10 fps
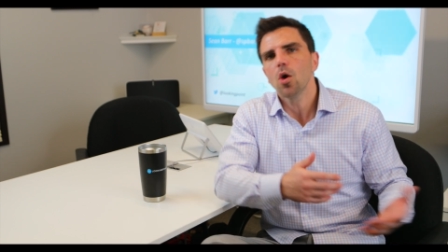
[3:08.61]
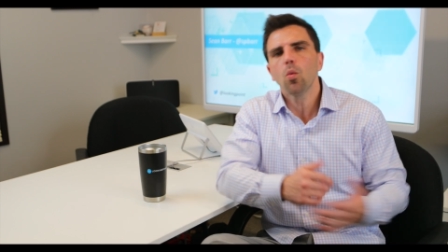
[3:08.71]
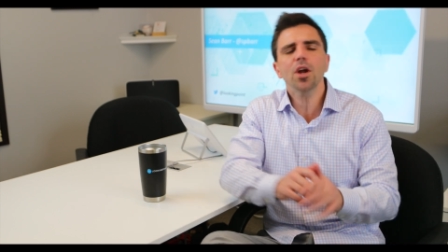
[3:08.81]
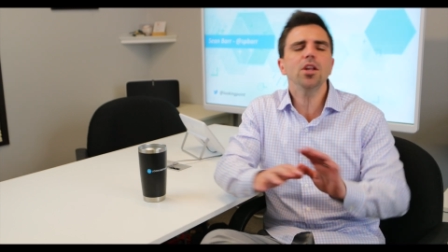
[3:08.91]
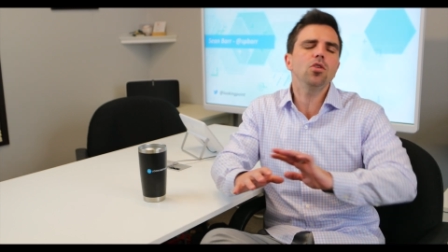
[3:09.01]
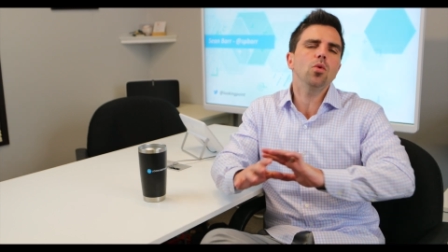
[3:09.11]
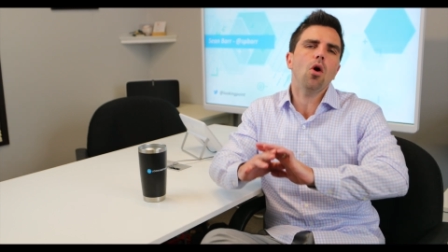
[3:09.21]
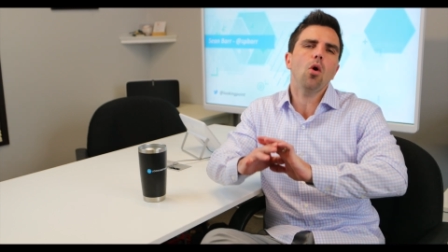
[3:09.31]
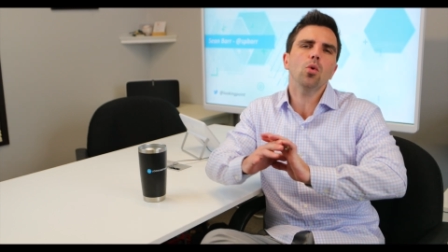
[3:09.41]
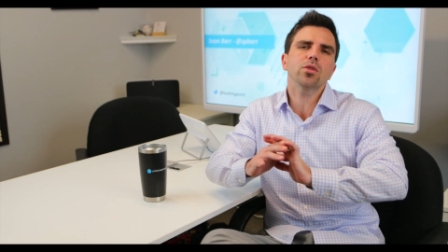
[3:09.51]
We're going to do a
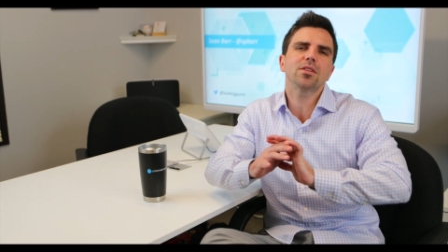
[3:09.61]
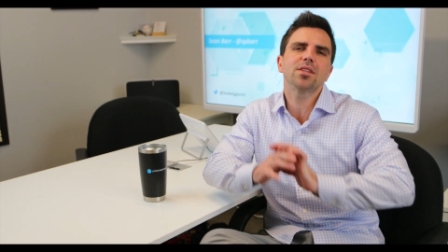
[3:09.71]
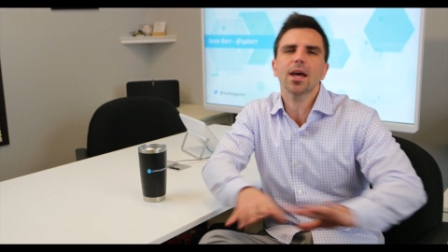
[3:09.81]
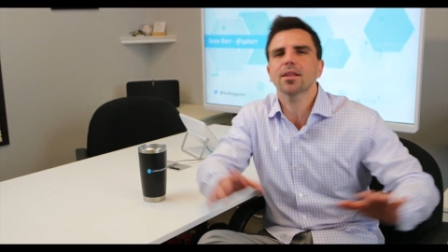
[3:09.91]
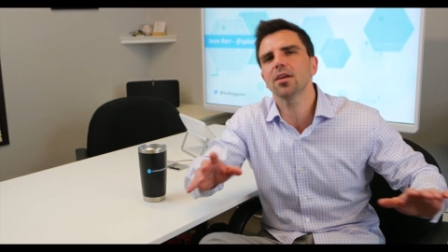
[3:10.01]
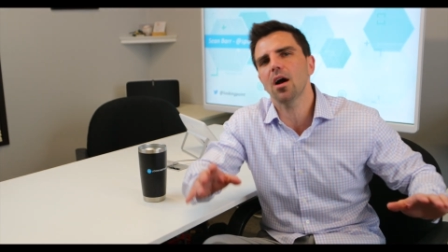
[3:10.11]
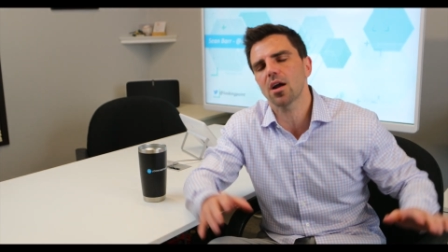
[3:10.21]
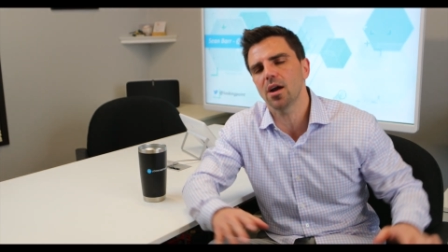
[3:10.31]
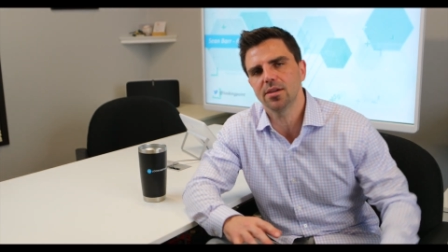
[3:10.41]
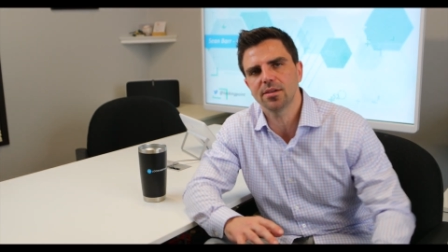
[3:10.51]
whole tech
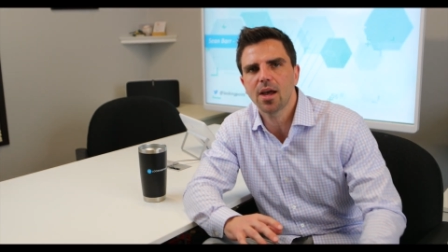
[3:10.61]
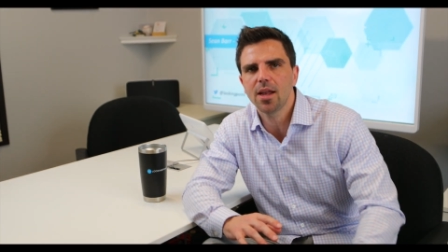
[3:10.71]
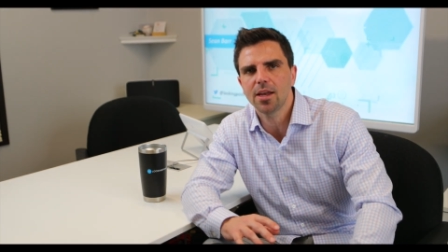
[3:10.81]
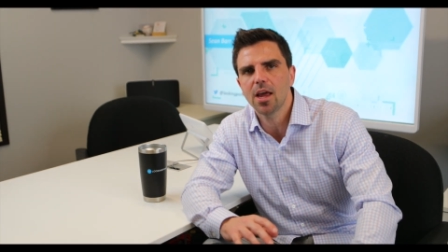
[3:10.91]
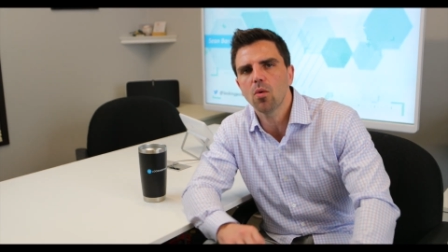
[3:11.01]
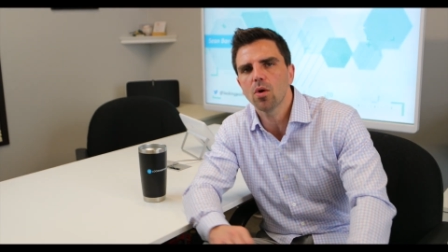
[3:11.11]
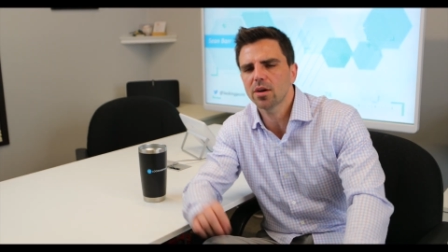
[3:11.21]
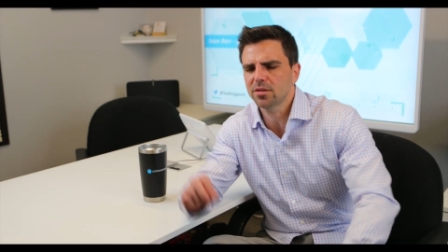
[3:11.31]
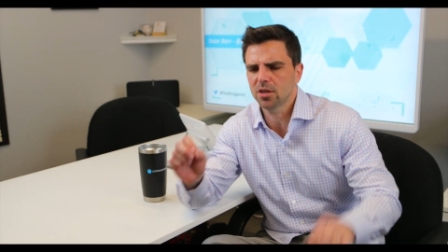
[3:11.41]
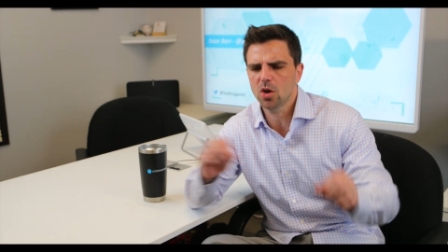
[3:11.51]
talk on designing
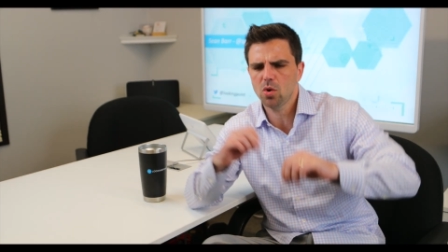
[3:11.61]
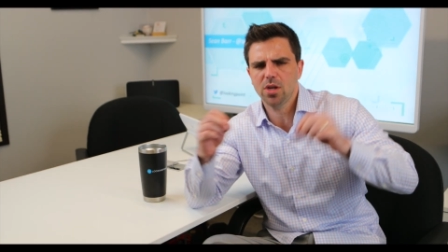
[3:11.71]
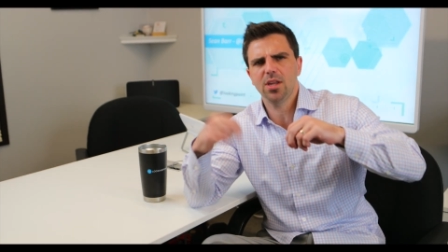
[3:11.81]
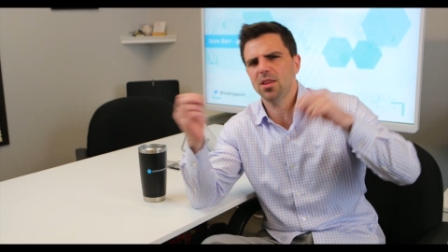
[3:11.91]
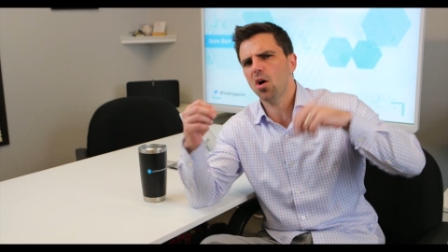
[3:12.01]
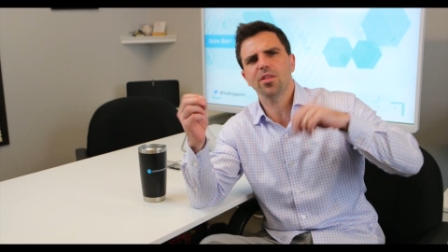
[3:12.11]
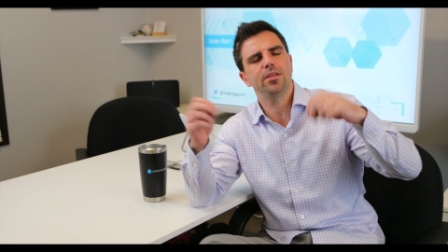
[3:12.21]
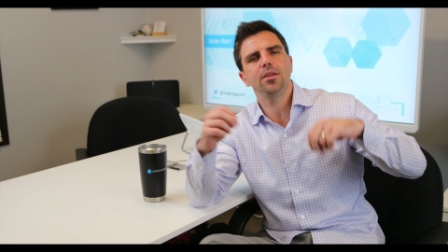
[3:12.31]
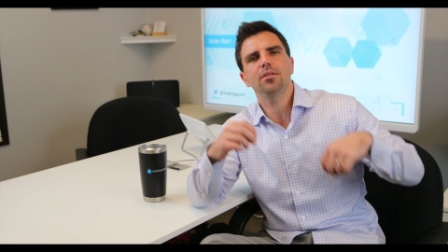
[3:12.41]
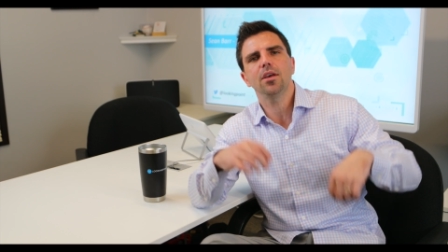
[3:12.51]
networks and going into all the
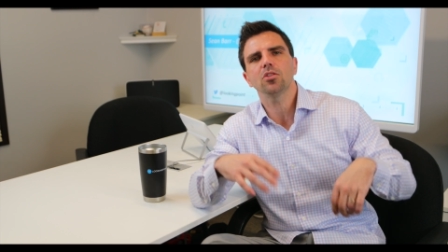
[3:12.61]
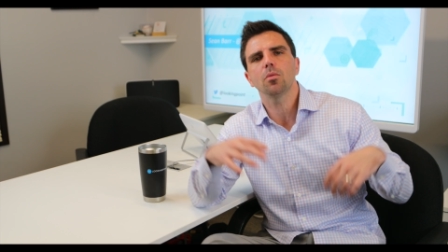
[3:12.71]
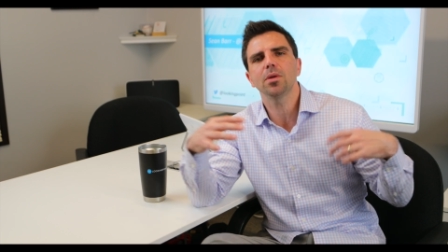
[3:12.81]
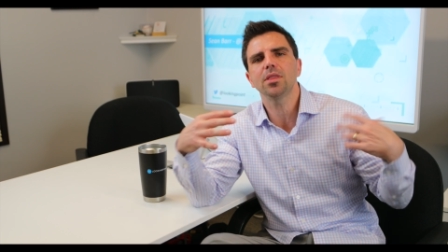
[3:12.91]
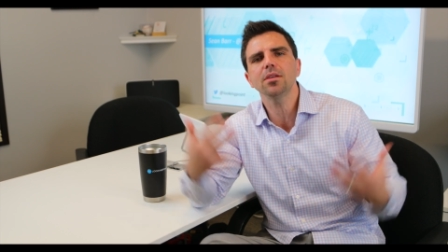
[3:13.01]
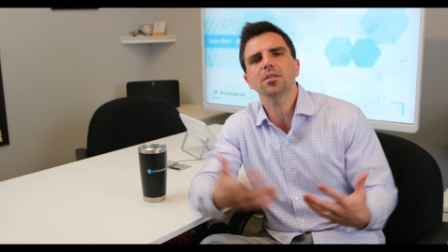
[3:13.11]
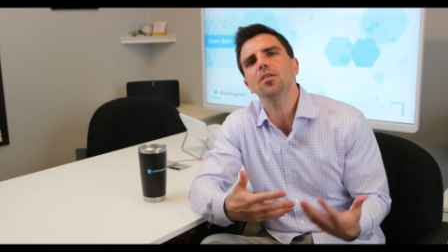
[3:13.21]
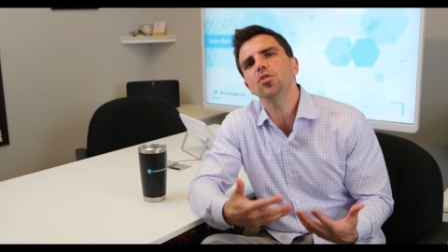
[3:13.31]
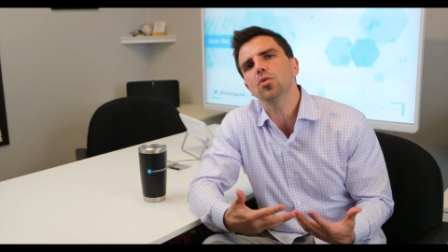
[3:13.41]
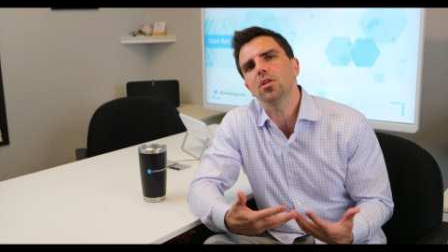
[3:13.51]
details, but this
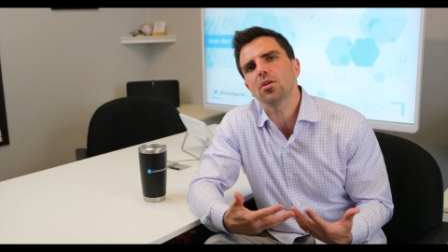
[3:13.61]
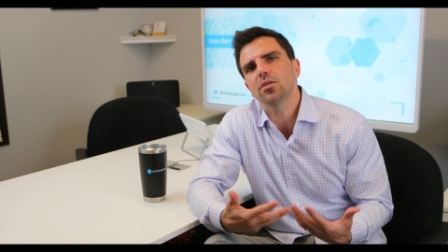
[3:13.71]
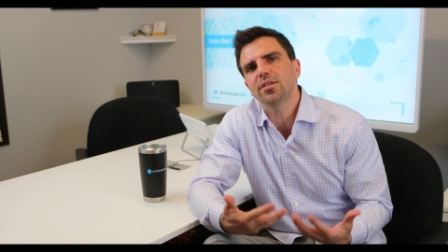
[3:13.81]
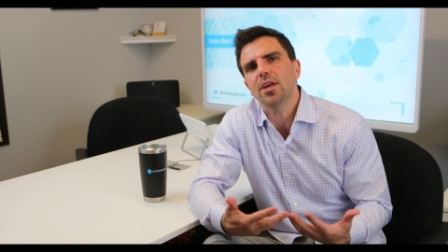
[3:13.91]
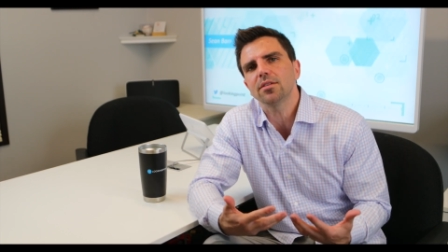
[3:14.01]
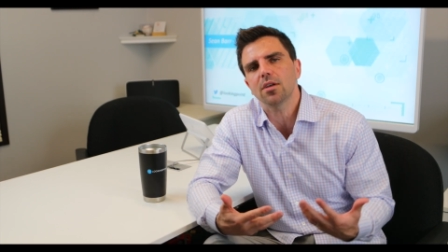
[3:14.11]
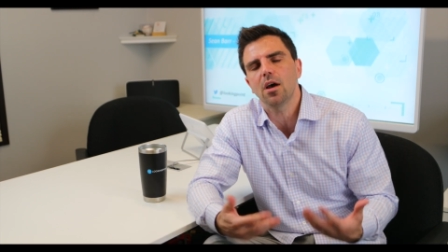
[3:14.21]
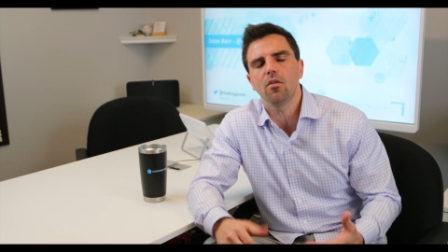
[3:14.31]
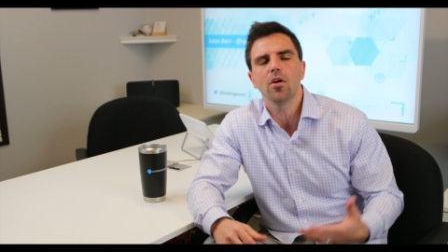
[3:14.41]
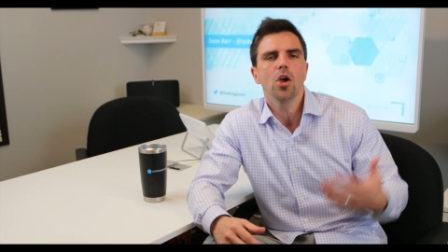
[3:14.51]
gives you a little sense
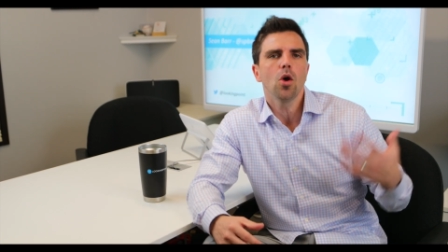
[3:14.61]
of